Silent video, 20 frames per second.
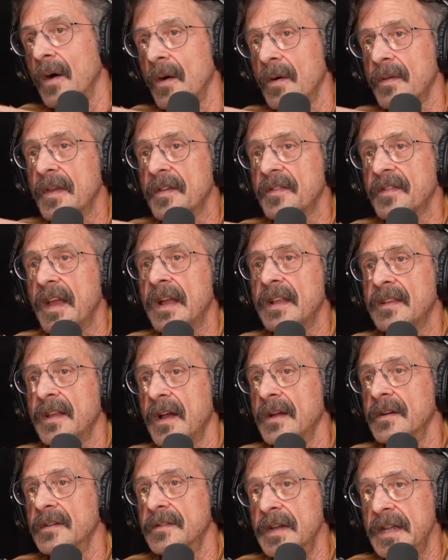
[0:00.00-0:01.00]
this
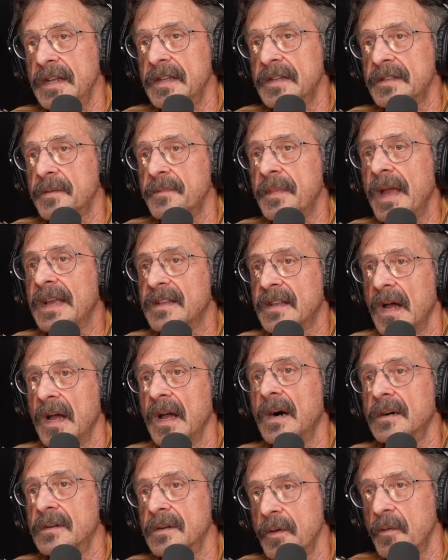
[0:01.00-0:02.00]
anti-elitism,
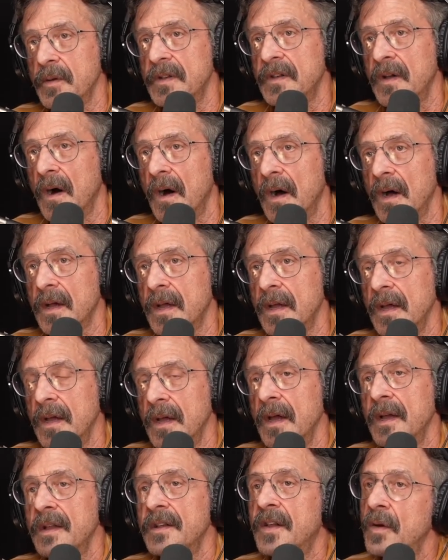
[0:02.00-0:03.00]
anti-Hollywood talk
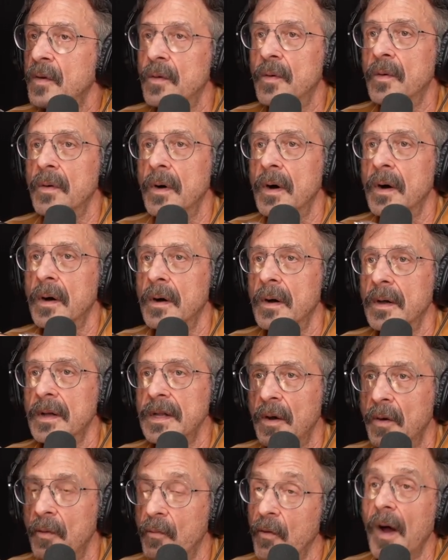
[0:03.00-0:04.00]
to,
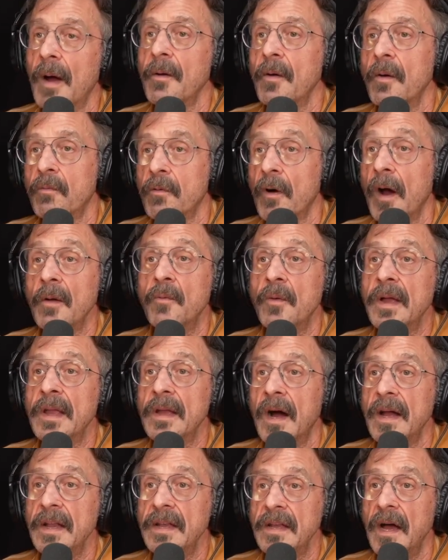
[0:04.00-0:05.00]
right-wing
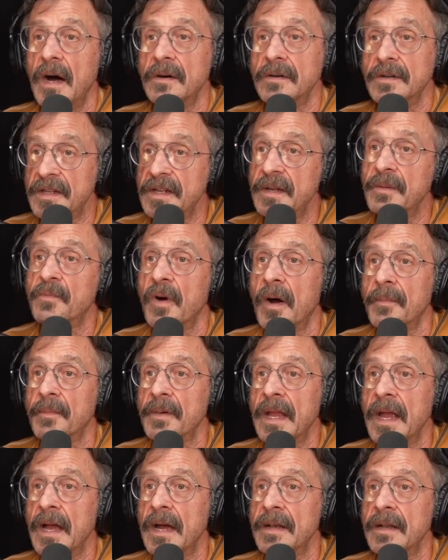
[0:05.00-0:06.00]
ideology and
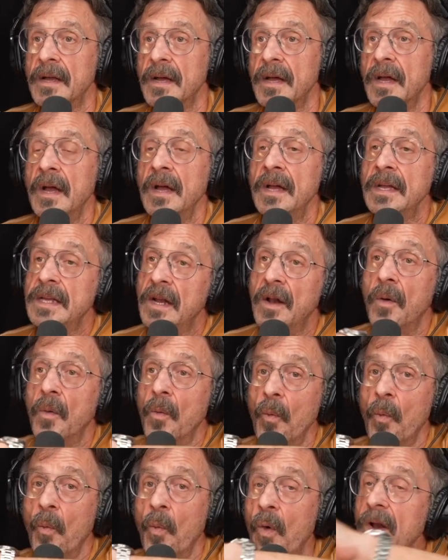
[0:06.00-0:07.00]
propaganda,
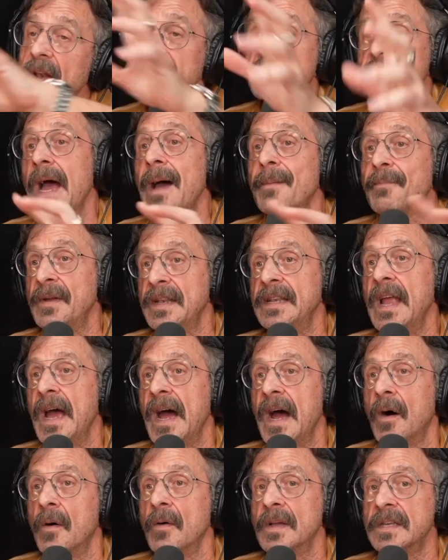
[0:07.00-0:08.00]
what has happened
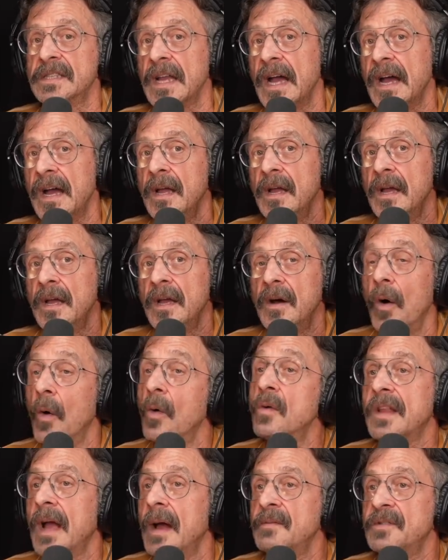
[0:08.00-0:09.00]
now is that
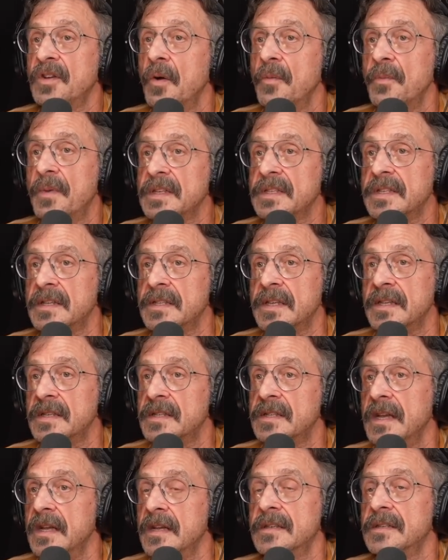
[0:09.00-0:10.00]
old-time show business
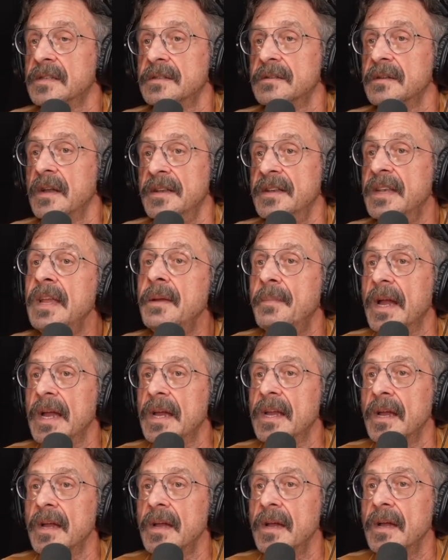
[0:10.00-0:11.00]
is
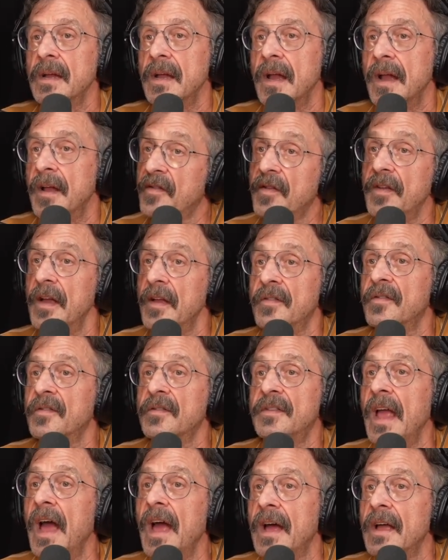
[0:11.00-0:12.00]
anemic. It's
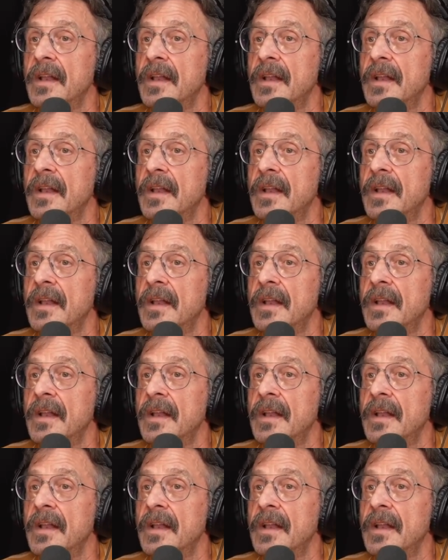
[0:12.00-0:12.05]
dead.